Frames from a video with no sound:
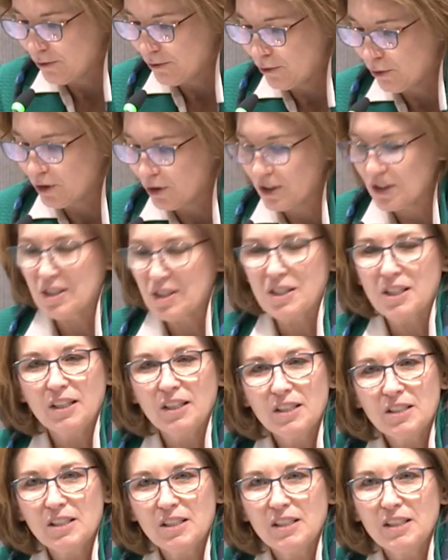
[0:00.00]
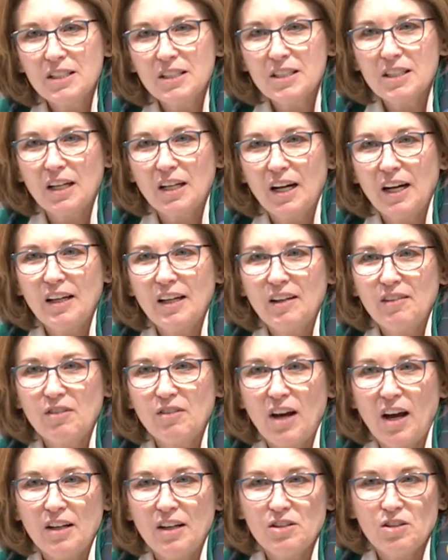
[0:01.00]
for the citizens that I have
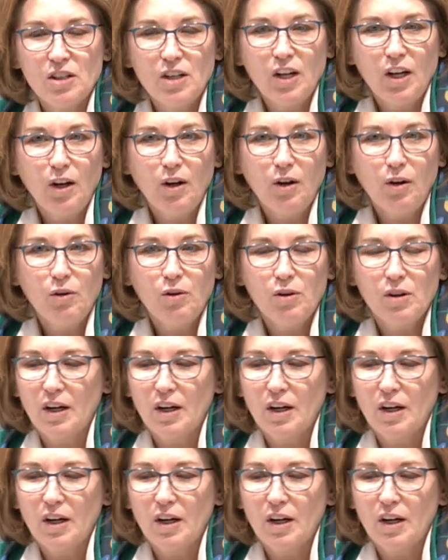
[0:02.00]
got to know,